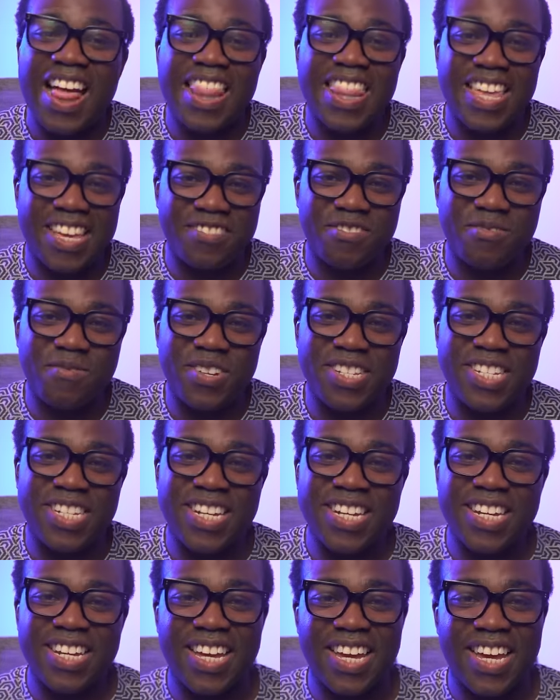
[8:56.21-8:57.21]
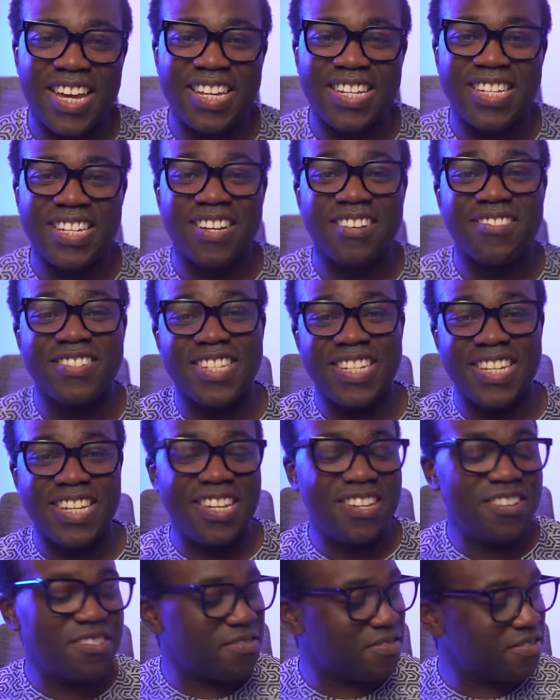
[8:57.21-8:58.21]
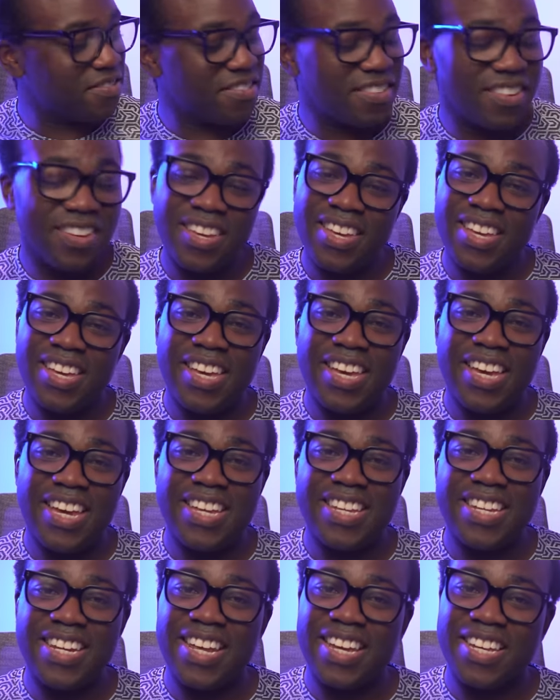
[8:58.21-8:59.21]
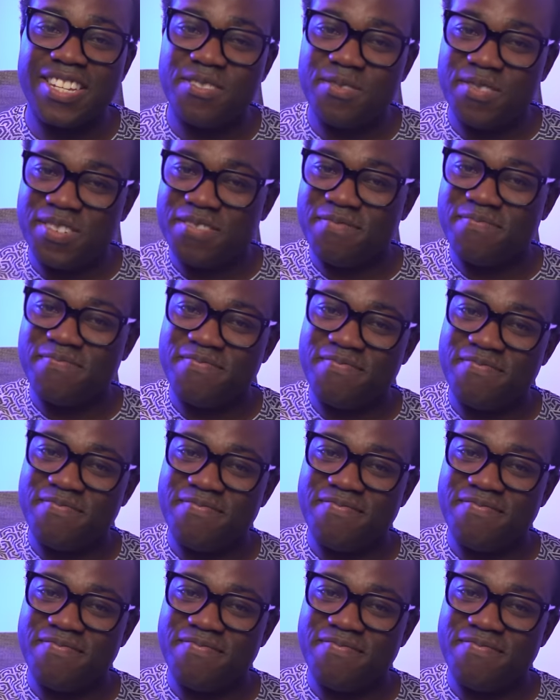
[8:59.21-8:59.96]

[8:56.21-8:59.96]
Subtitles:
Thanks for watching, and I'll see you in the next one.